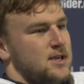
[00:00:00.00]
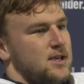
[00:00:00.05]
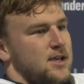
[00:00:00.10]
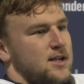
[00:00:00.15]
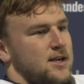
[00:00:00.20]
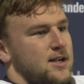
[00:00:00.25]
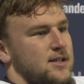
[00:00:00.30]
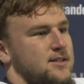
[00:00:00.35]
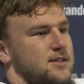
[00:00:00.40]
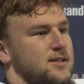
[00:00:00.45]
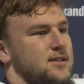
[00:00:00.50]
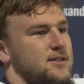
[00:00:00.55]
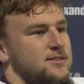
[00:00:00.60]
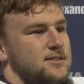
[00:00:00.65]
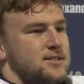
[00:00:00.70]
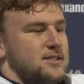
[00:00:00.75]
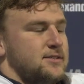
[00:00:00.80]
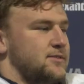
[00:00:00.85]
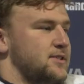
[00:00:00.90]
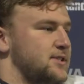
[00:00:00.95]
and I think
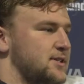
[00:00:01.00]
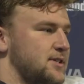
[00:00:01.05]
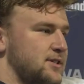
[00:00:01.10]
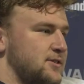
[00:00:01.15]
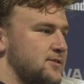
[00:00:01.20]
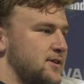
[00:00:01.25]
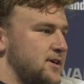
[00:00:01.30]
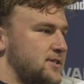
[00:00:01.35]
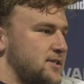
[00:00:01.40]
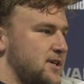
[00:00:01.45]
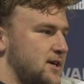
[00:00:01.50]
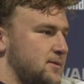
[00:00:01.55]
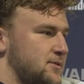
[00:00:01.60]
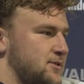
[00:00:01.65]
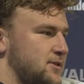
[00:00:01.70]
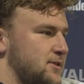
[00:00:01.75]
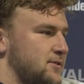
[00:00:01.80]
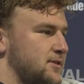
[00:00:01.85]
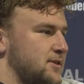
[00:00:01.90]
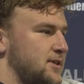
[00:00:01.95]
CV did a great job
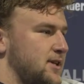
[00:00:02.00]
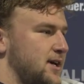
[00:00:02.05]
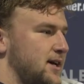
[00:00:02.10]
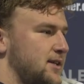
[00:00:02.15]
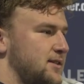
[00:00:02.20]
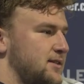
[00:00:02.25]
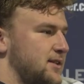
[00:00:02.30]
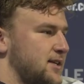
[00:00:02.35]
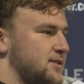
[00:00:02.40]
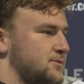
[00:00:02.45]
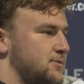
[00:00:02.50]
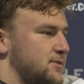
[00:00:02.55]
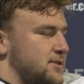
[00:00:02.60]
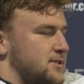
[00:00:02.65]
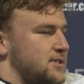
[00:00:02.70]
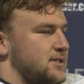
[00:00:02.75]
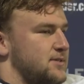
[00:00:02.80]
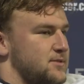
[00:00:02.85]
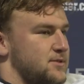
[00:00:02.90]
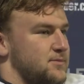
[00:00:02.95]
showing that that's what his
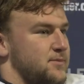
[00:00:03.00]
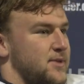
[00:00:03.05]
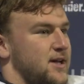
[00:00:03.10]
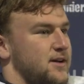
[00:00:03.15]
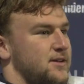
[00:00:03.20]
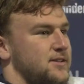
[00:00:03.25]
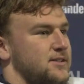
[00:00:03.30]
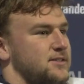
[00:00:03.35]
team's about.